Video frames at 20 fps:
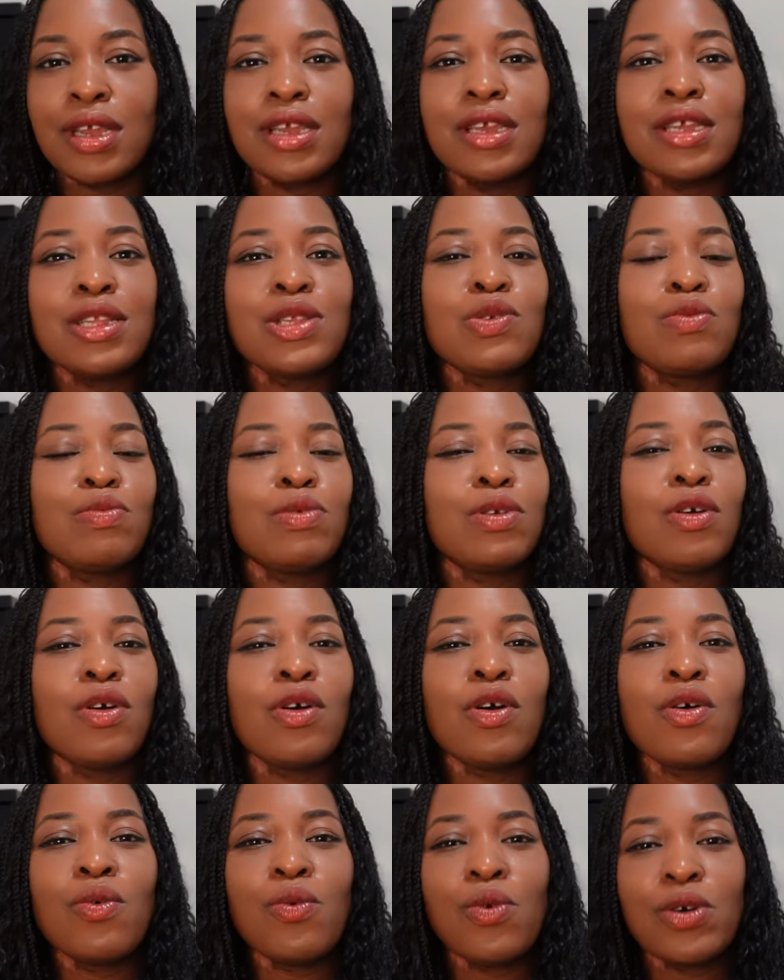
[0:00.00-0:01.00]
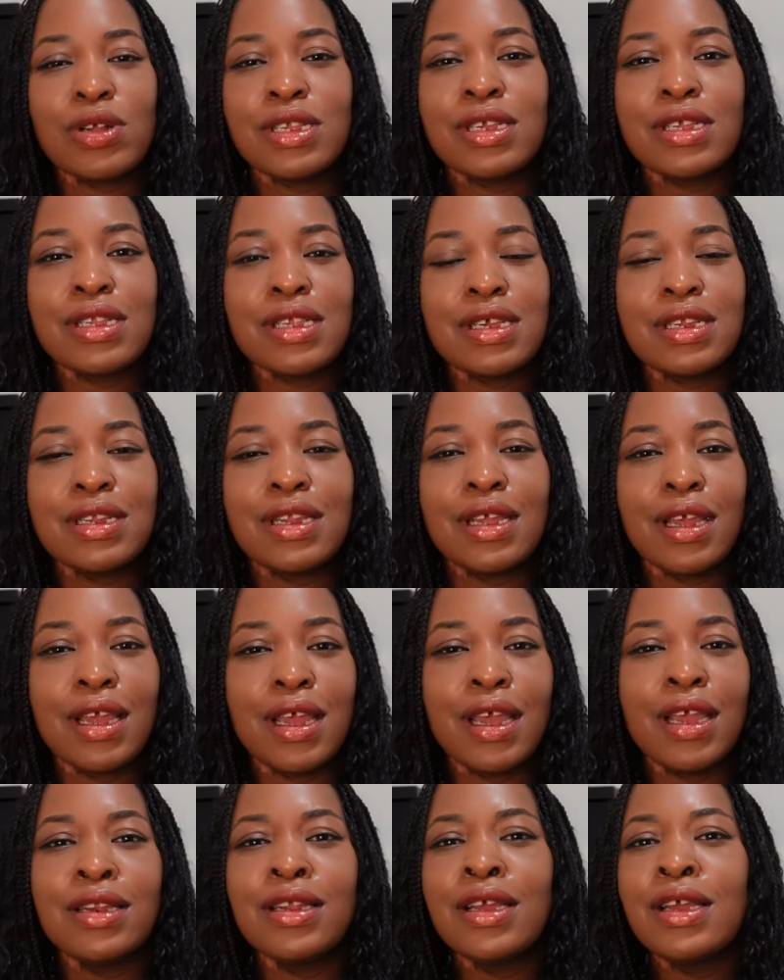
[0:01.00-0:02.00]
It will be all worth it in the
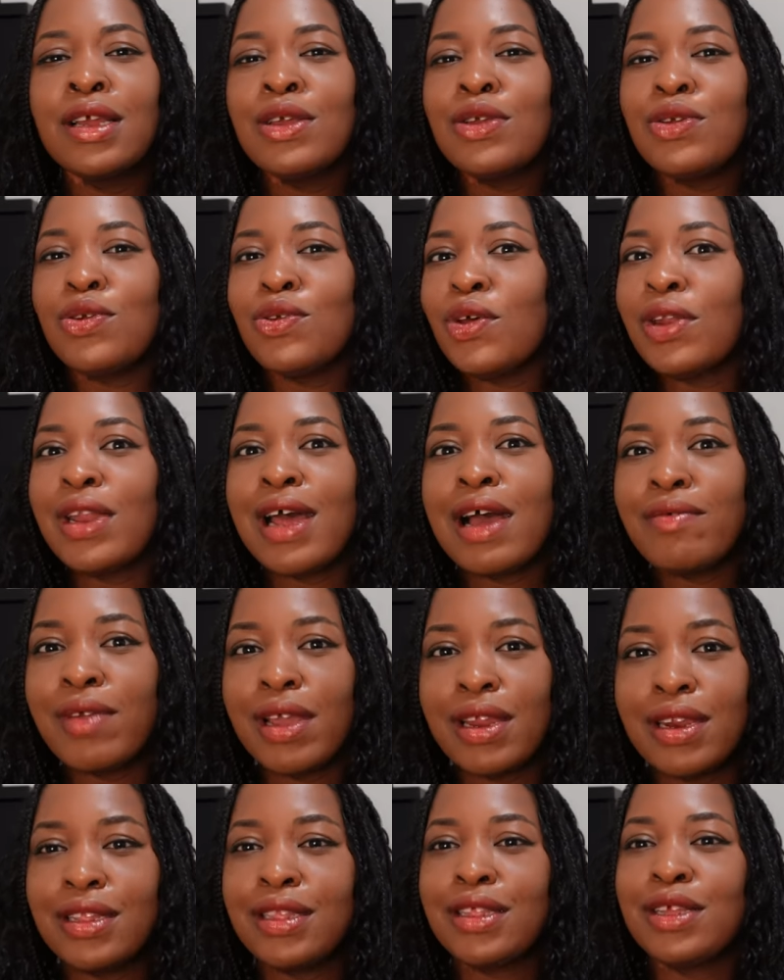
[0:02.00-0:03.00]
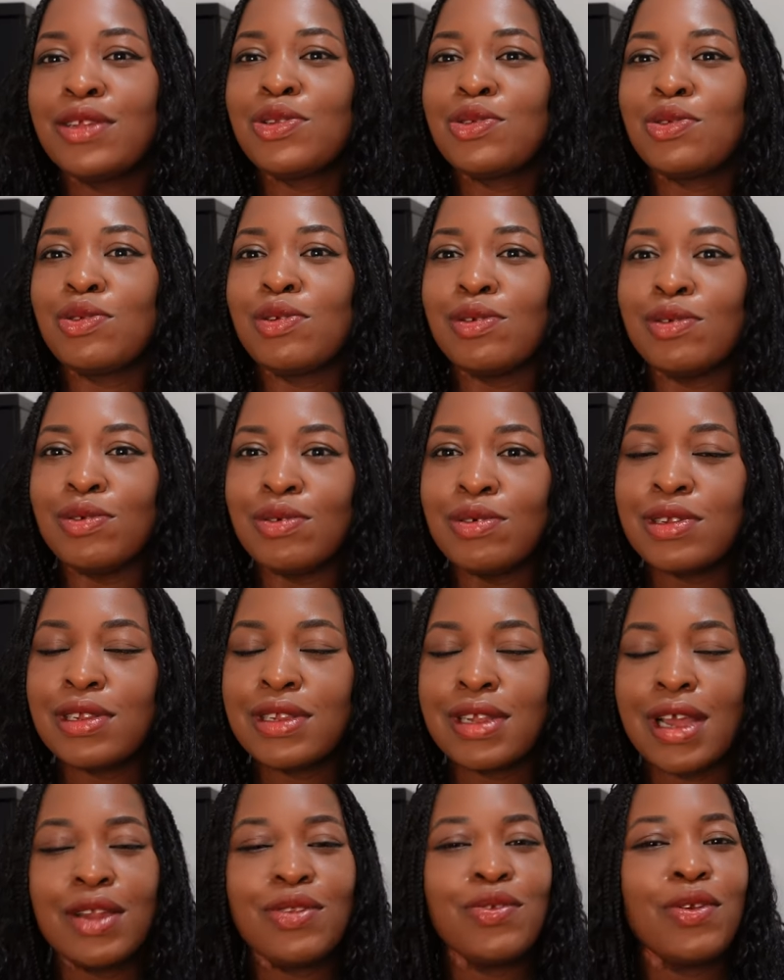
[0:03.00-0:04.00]
end. You don't have anything to
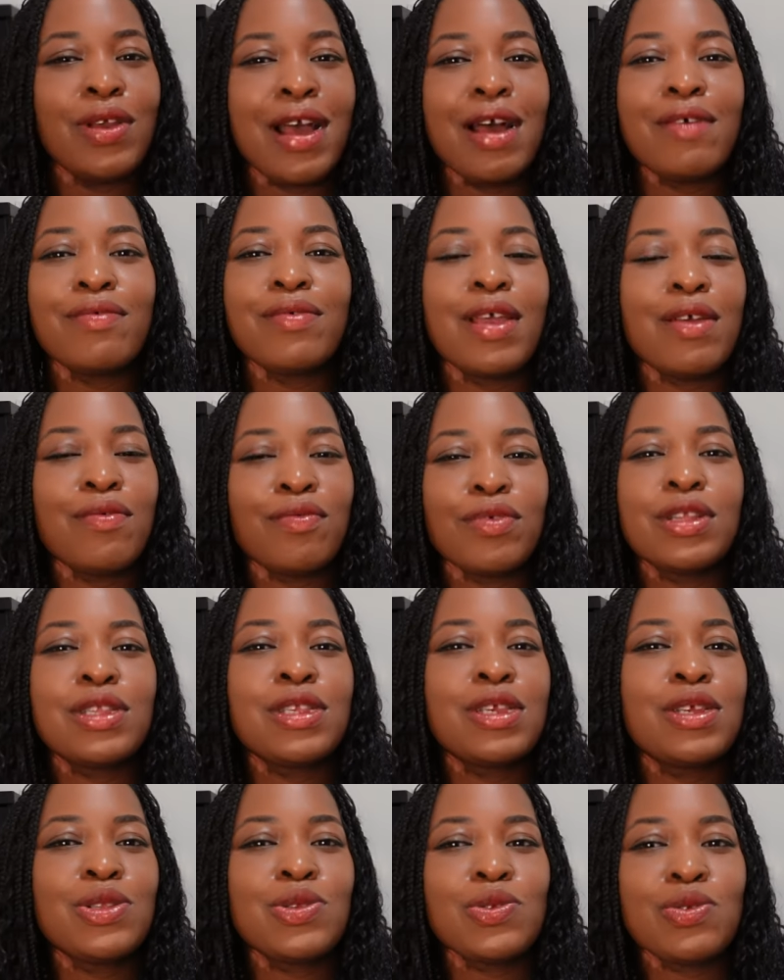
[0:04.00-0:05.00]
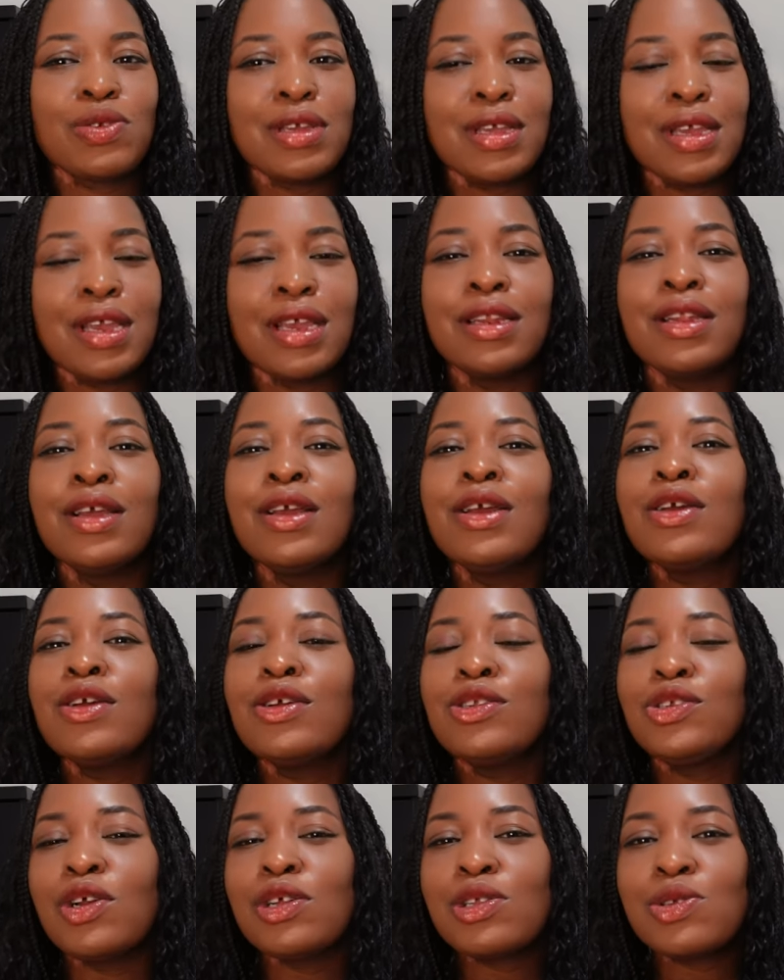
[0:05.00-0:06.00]
lose and you have everything to gain.
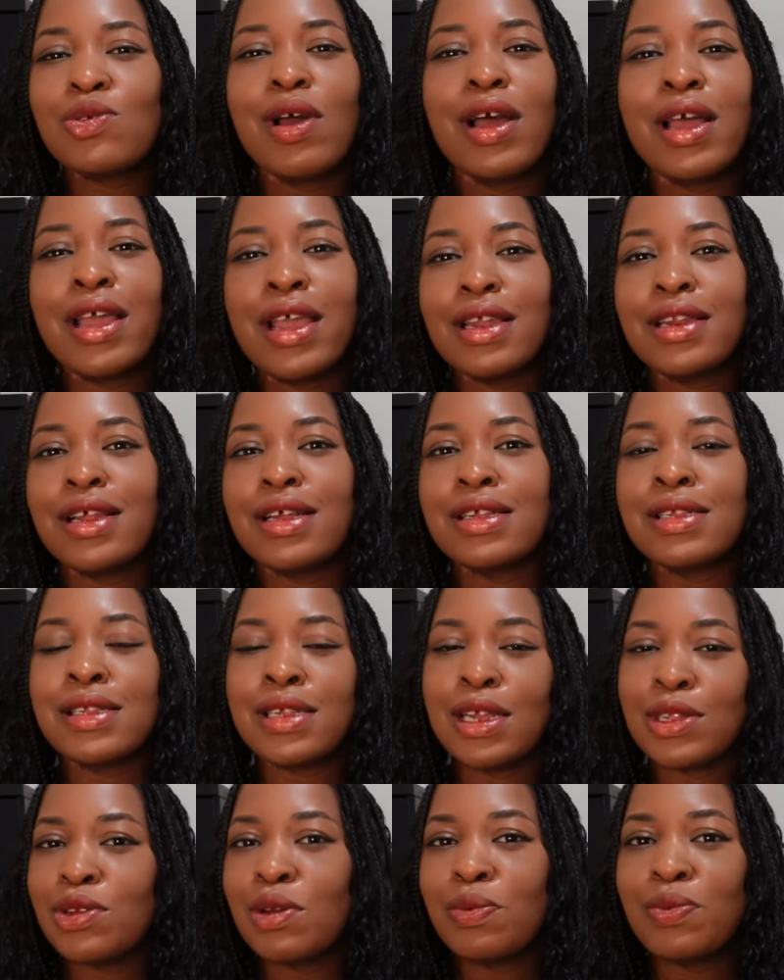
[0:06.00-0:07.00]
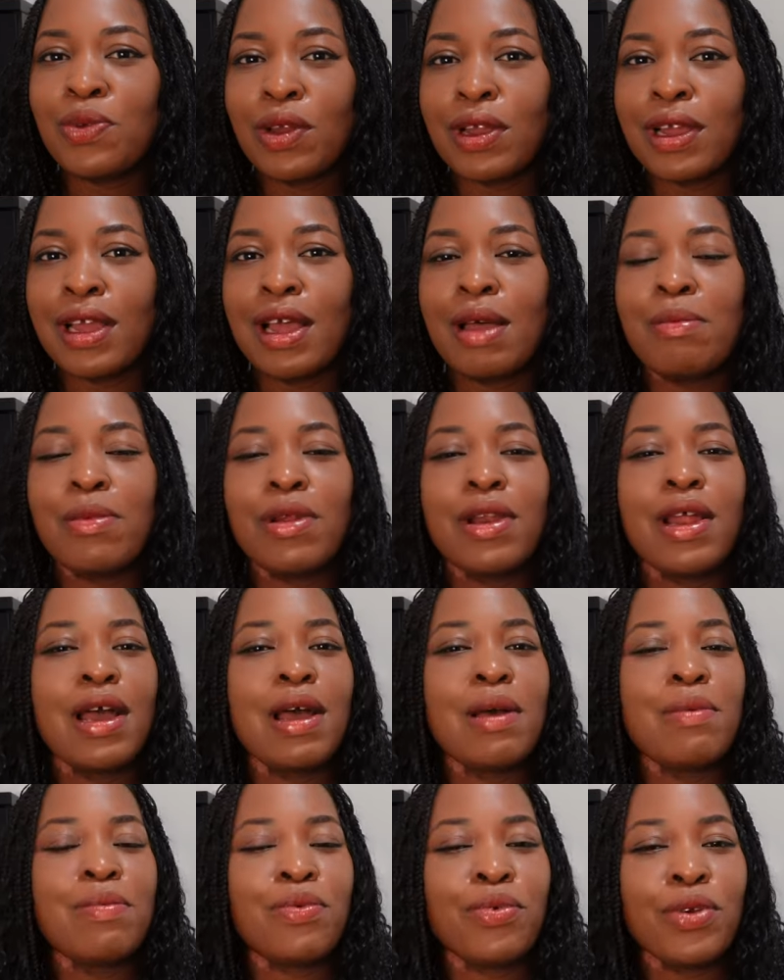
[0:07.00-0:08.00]
Just go ahead and set up your
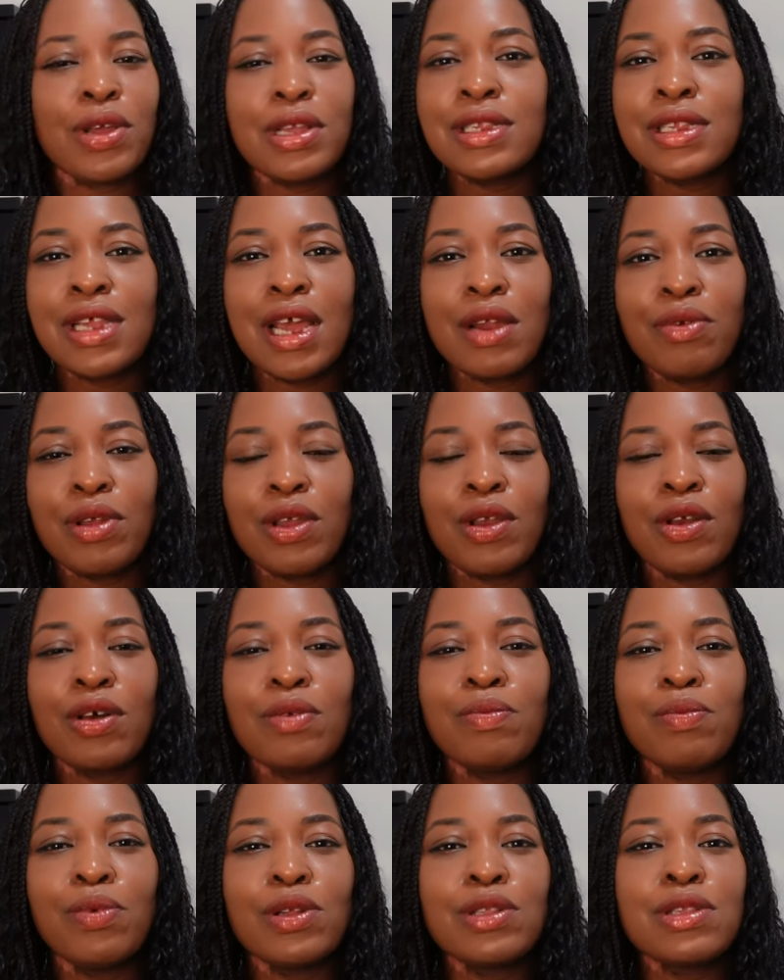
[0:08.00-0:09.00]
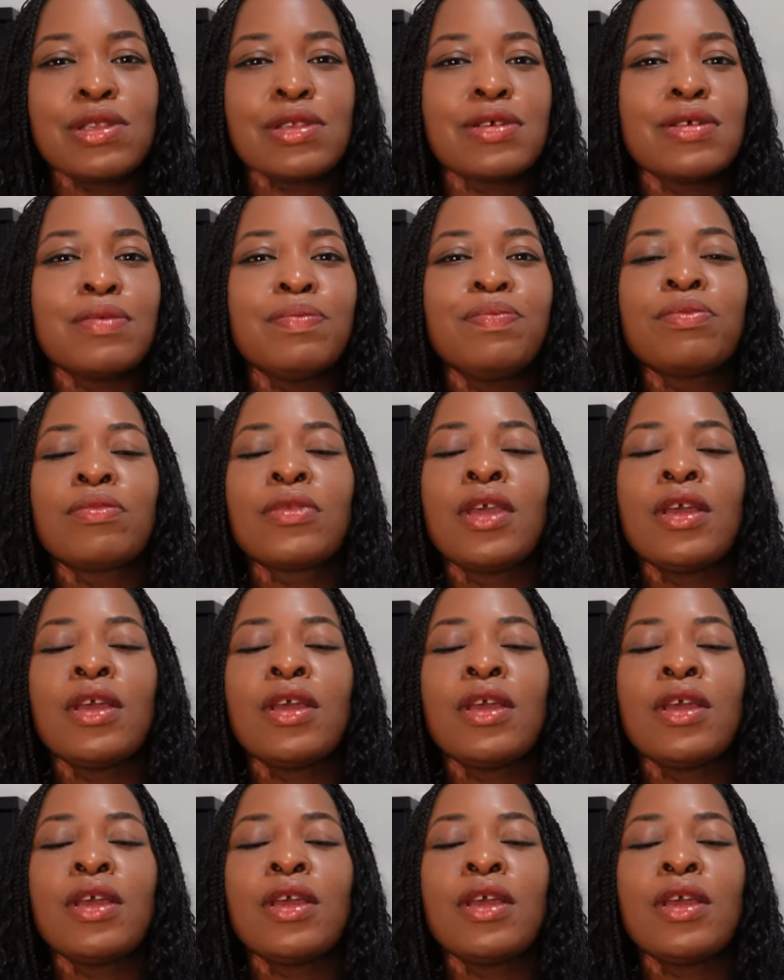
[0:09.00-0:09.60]
camera, press that record button.